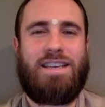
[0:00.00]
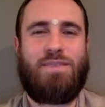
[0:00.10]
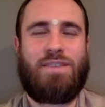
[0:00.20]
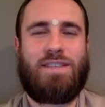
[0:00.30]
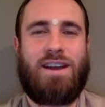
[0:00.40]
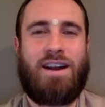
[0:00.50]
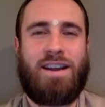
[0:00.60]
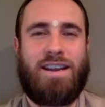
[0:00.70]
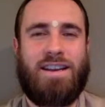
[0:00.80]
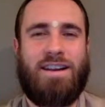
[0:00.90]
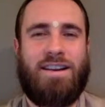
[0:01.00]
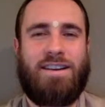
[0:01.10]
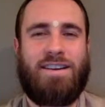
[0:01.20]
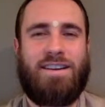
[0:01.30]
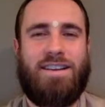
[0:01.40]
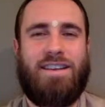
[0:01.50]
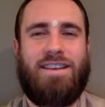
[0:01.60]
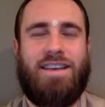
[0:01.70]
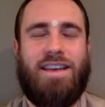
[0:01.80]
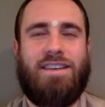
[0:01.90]
he was dark in color
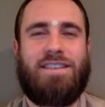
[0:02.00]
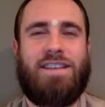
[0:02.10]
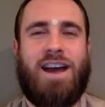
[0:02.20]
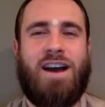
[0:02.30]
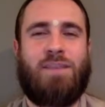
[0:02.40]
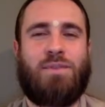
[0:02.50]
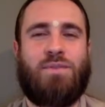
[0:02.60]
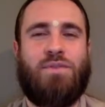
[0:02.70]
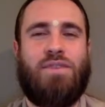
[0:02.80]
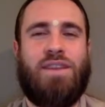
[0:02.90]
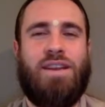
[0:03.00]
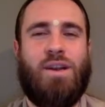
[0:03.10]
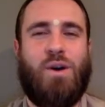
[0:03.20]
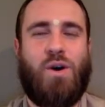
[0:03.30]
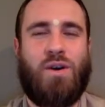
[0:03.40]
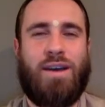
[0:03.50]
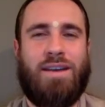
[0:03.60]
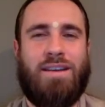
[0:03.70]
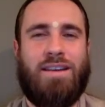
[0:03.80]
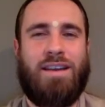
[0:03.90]
and his arms were very long
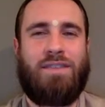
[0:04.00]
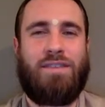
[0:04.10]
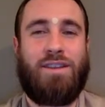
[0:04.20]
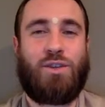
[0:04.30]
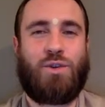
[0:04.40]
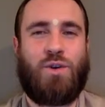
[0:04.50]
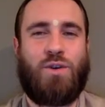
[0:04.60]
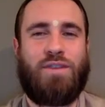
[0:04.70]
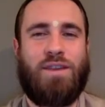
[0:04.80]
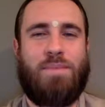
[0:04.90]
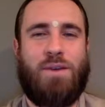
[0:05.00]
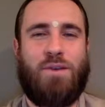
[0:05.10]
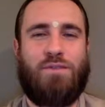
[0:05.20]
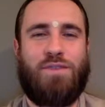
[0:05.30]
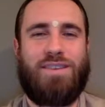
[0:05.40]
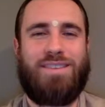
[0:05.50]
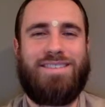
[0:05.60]
and very strong, very powerful.